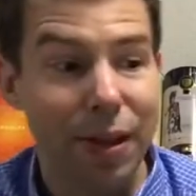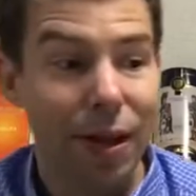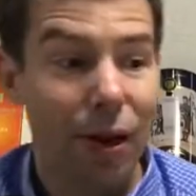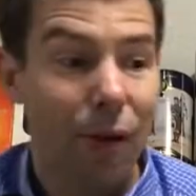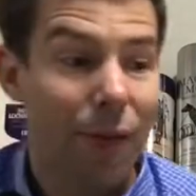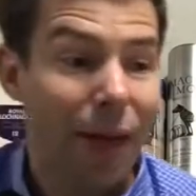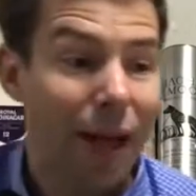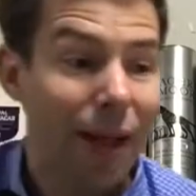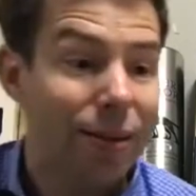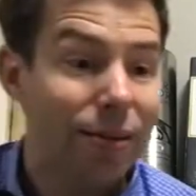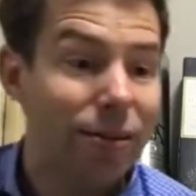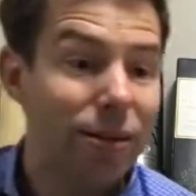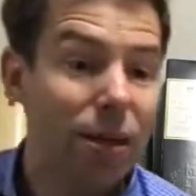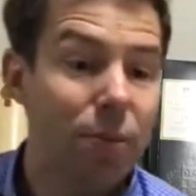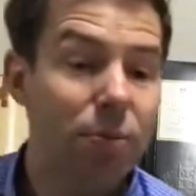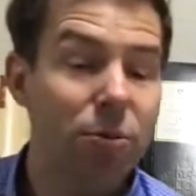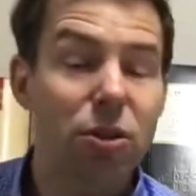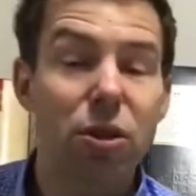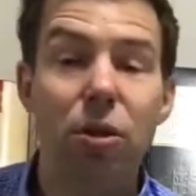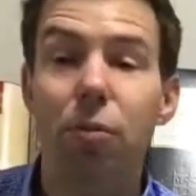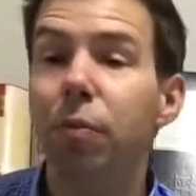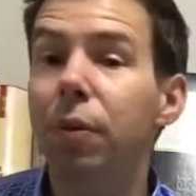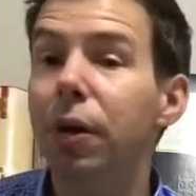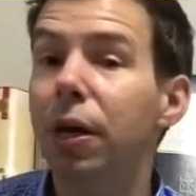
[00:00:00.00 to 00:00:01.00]
Now that
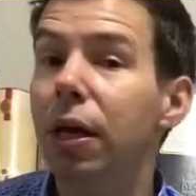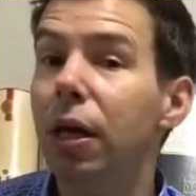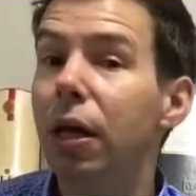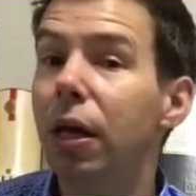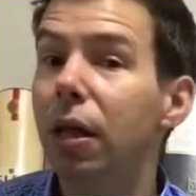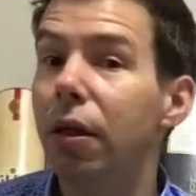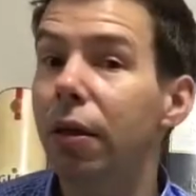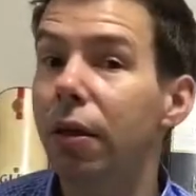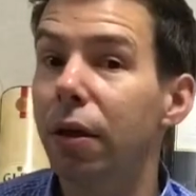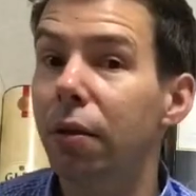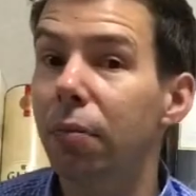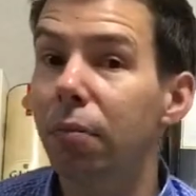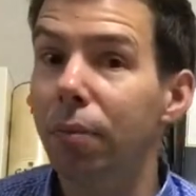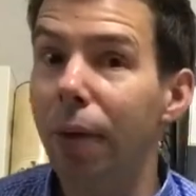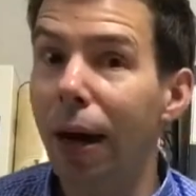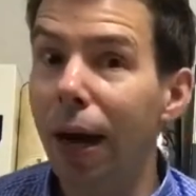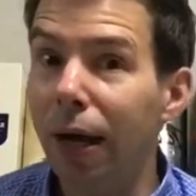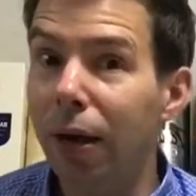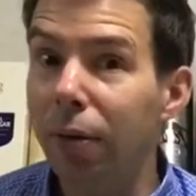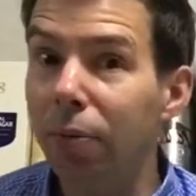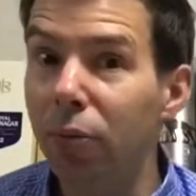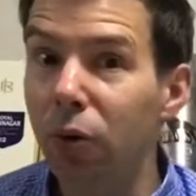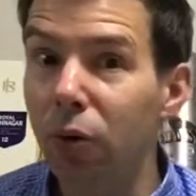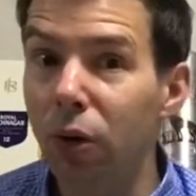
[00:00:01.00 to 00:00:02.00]
seems to be the
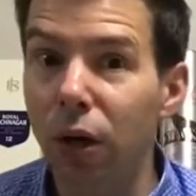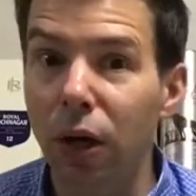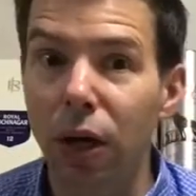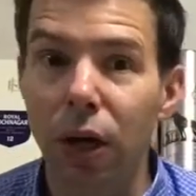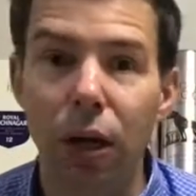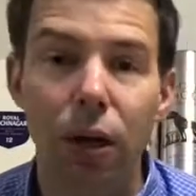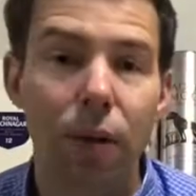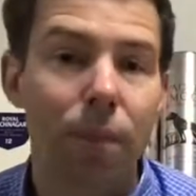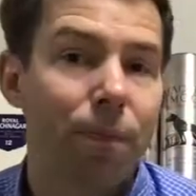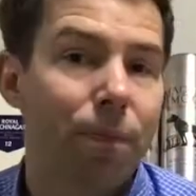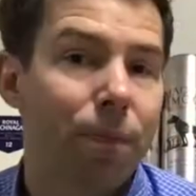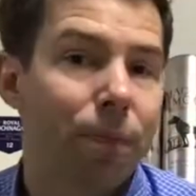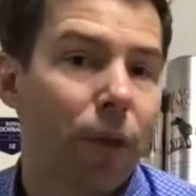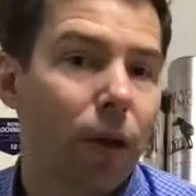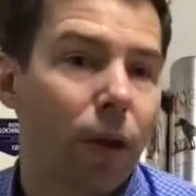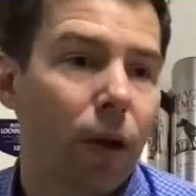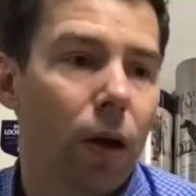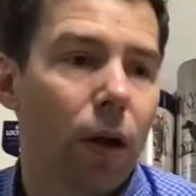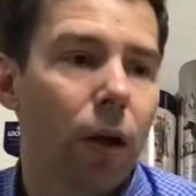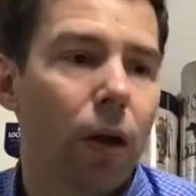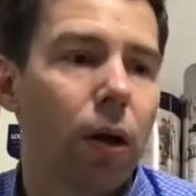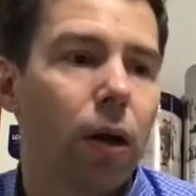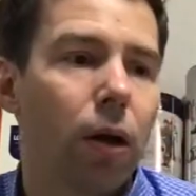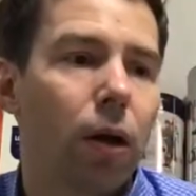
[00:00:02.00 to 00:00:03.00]
Mackmyra
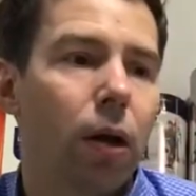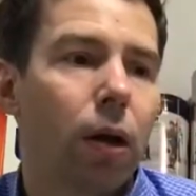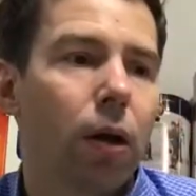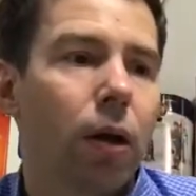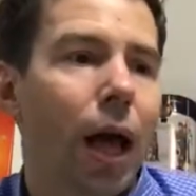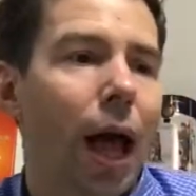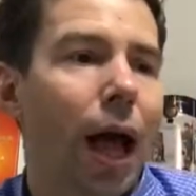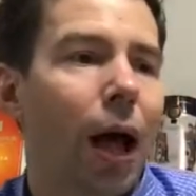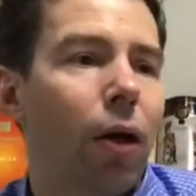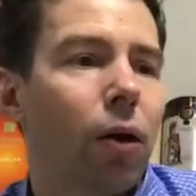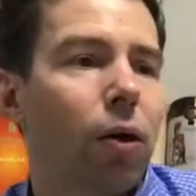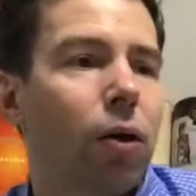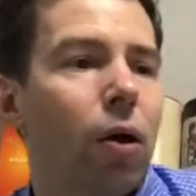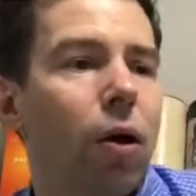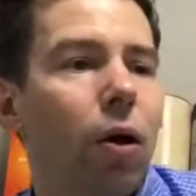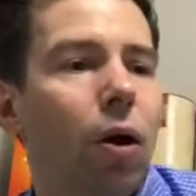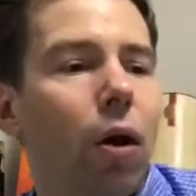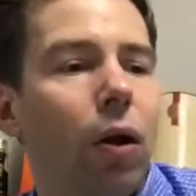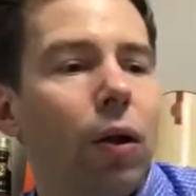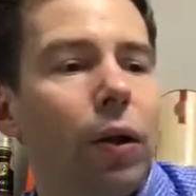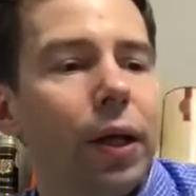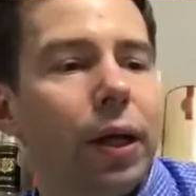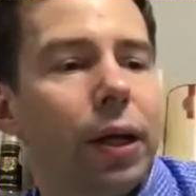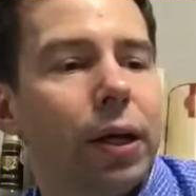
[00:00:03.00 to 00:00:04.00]

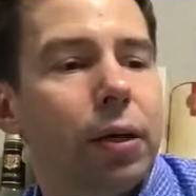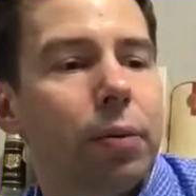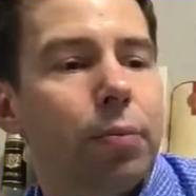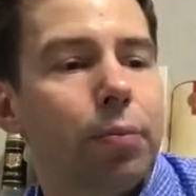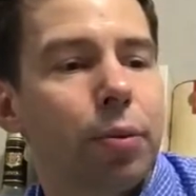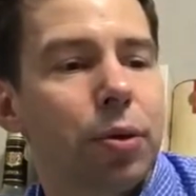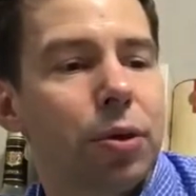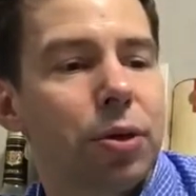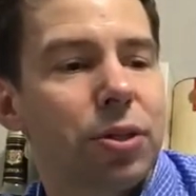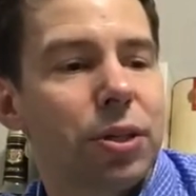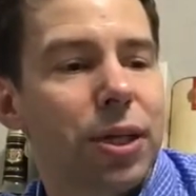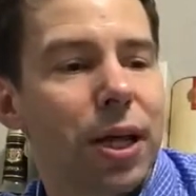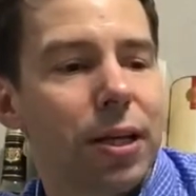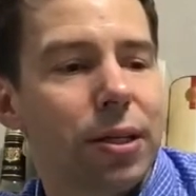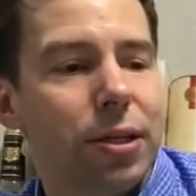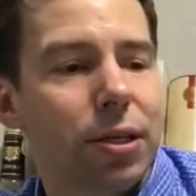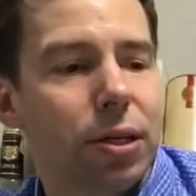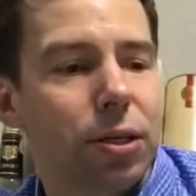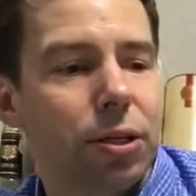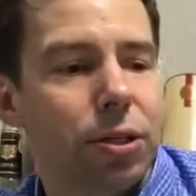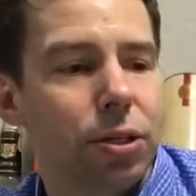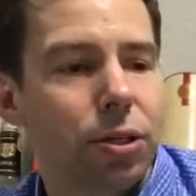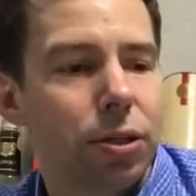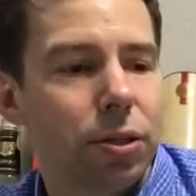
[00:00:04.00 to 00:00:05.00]
alcoholic
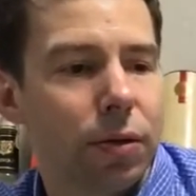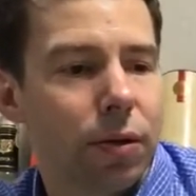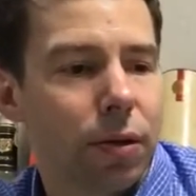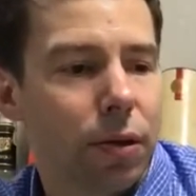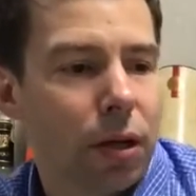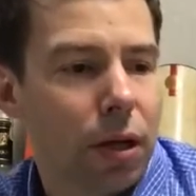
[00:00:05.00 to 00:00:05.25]
percentage.